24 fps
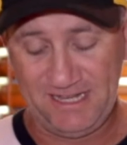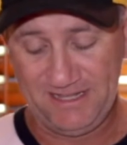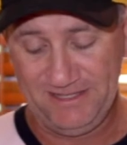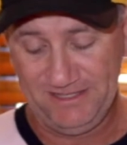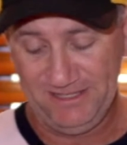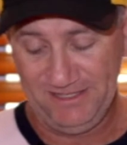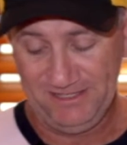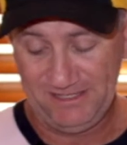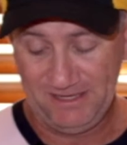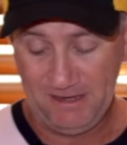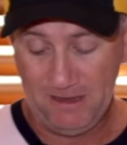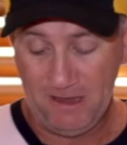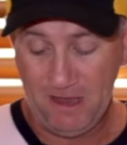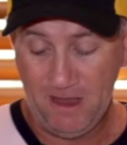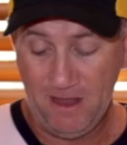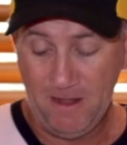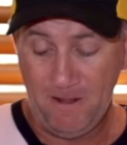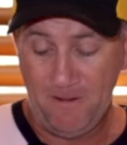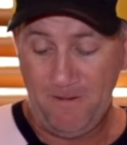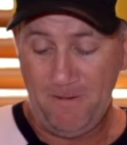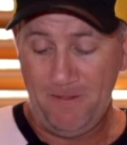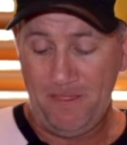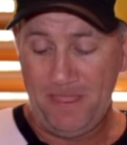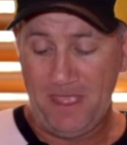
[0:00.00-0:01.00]
lenses.
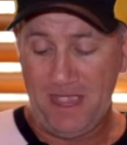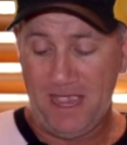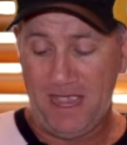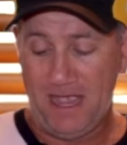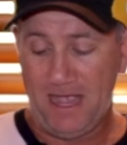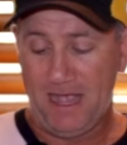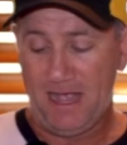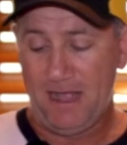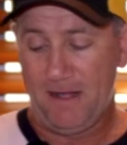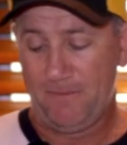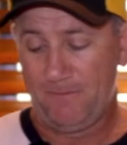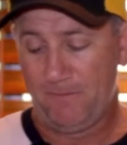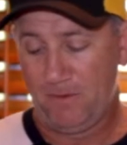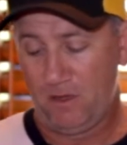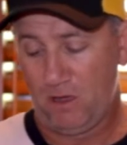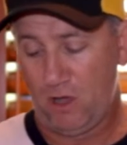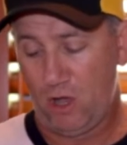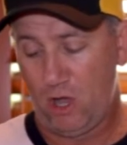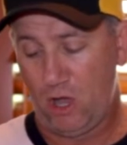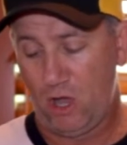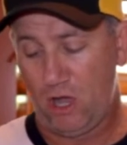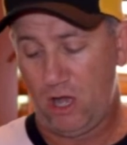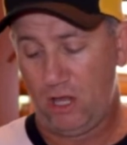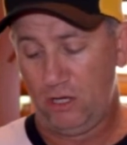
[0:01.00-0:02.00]

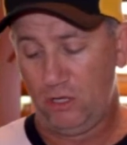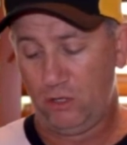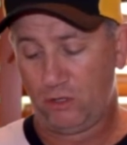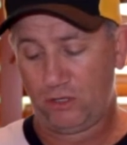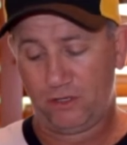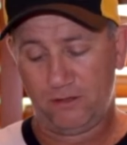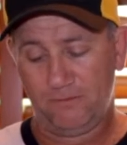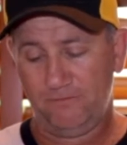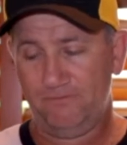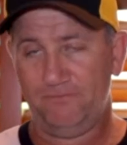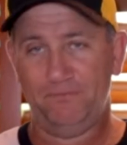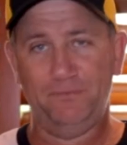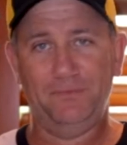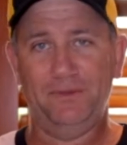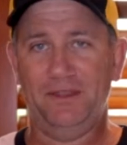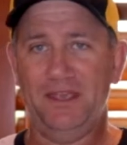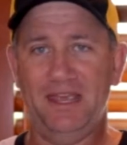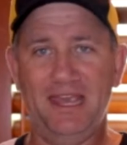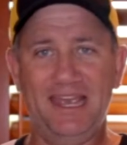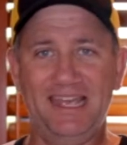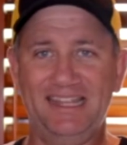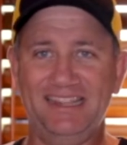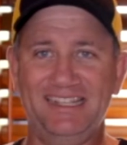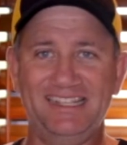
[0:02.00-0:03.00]
Look,
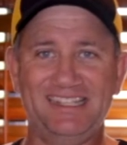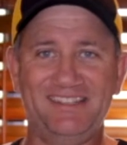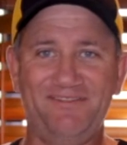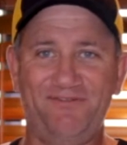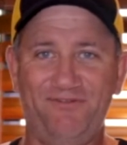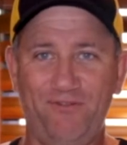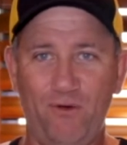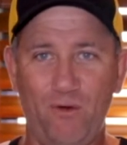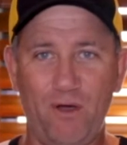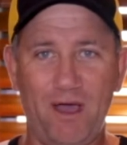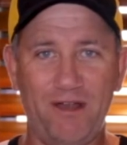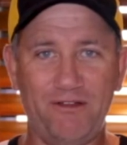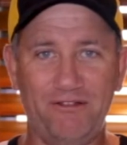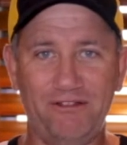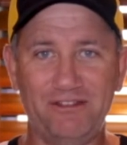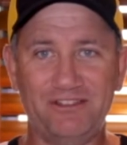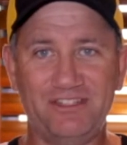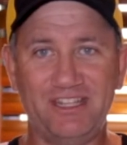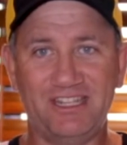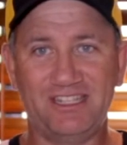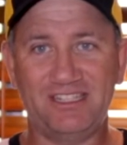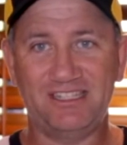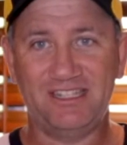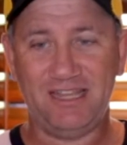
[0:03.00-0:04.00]
this 400,
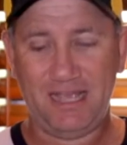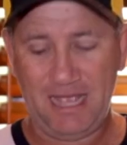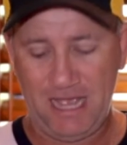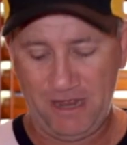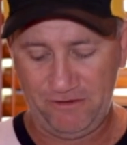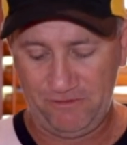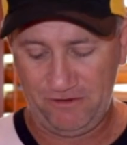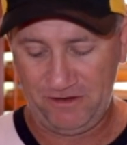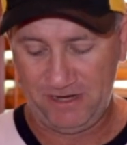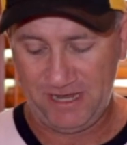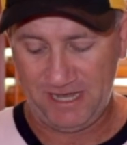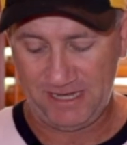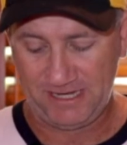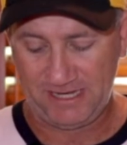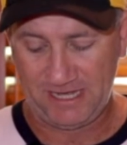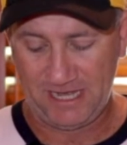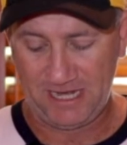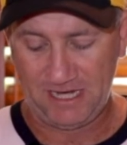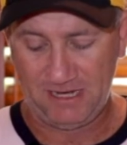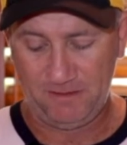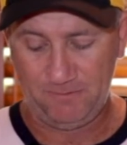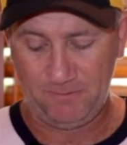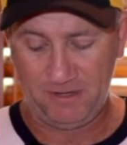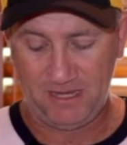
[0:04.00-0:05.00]
600 are
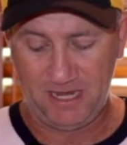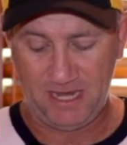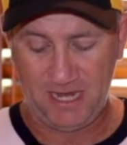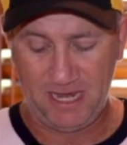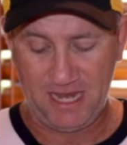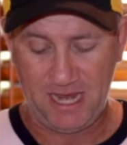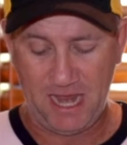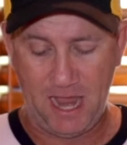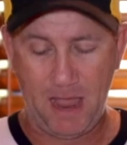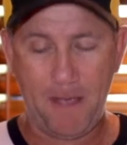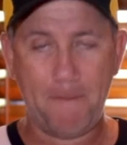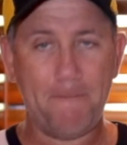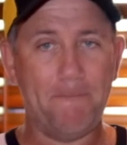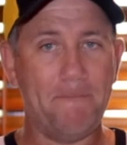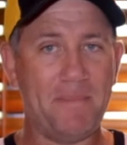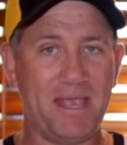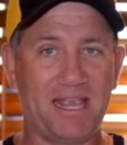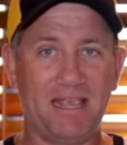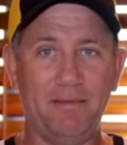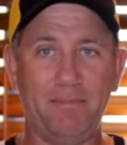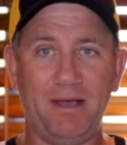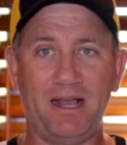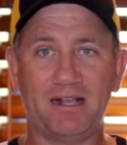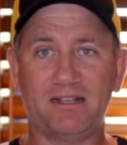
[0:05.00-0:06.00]
going to be
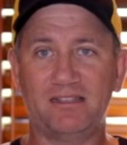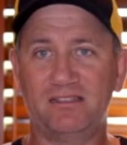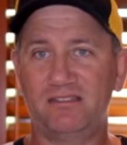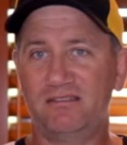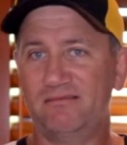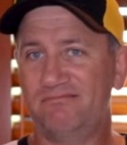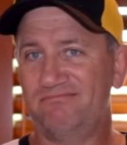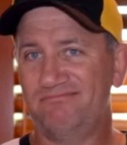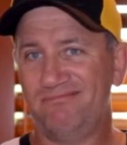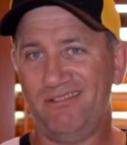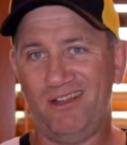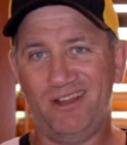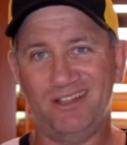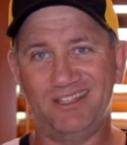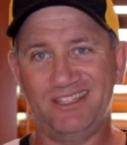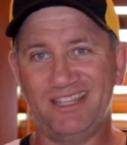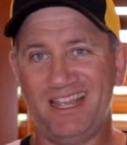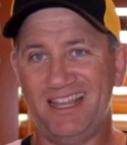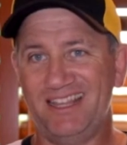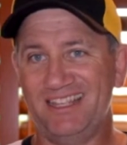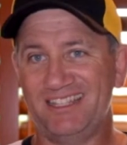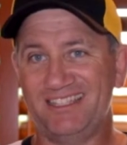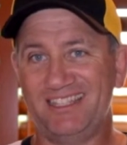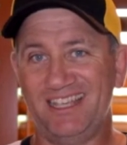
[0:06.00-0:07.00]
mega bucks. I'd
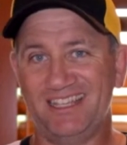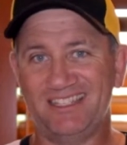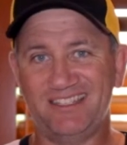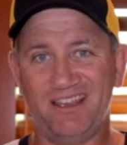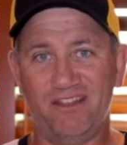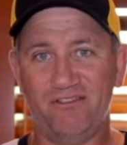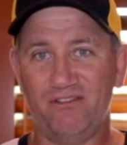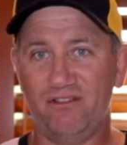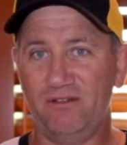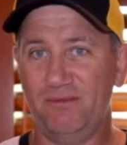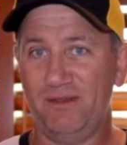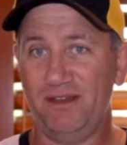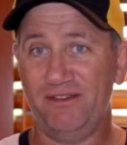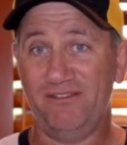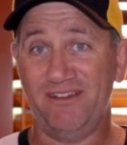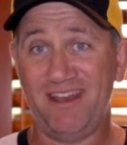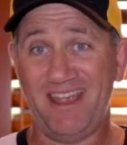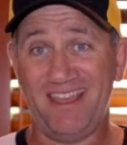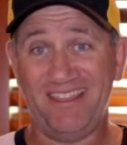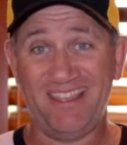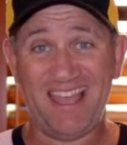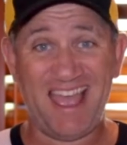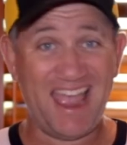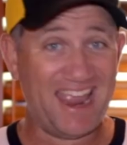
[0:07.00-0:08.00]
say the 600 will be
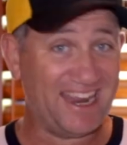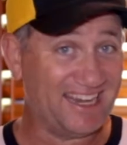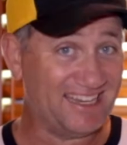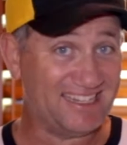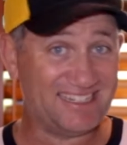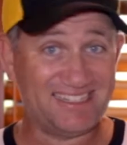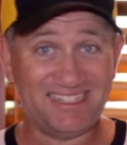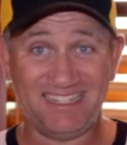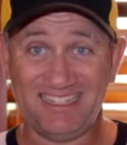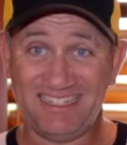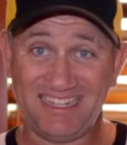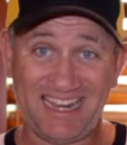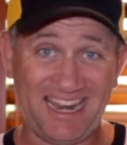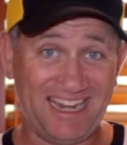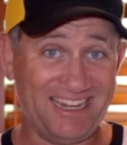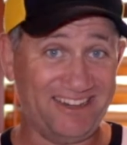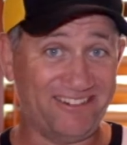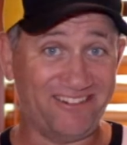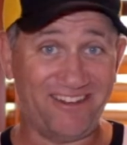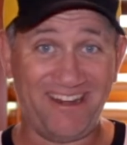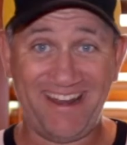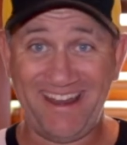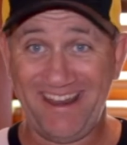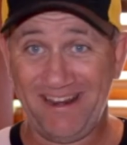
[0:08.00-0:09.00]
around the 8 to
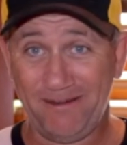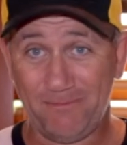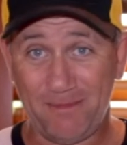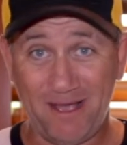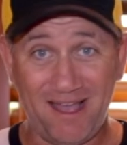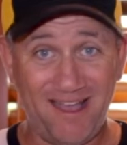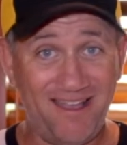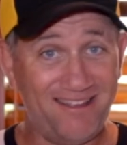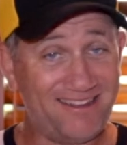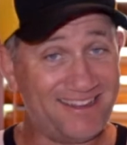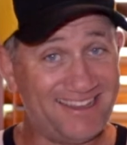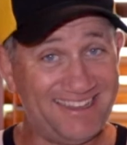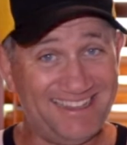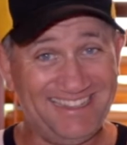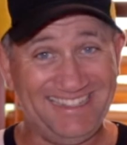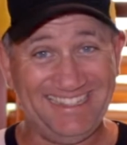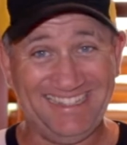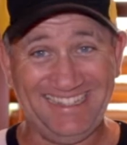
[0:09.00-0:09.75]
10 grand mark,